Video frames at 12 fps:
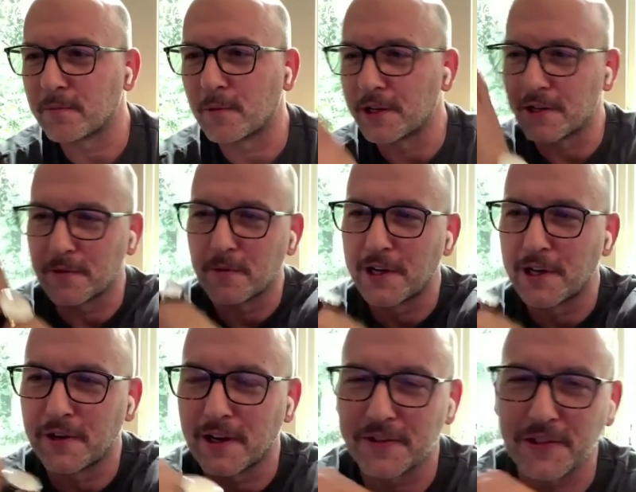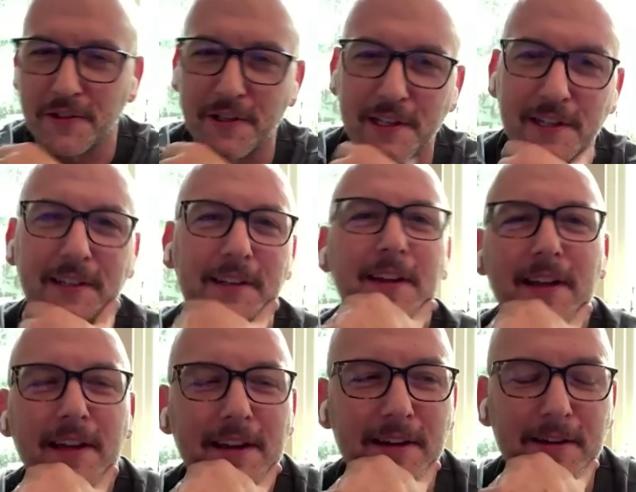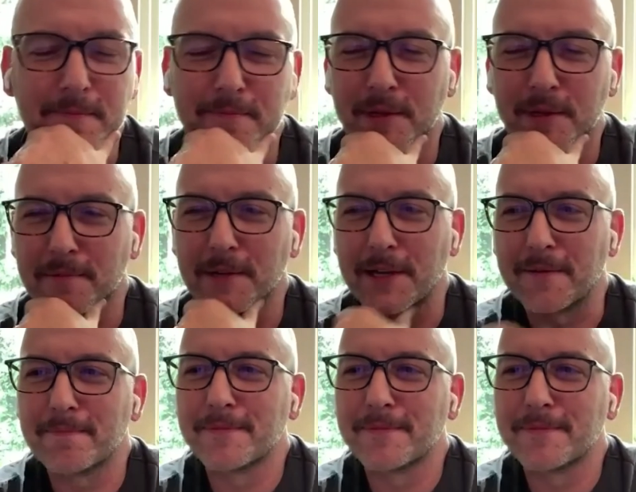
wander off screen. But yeah.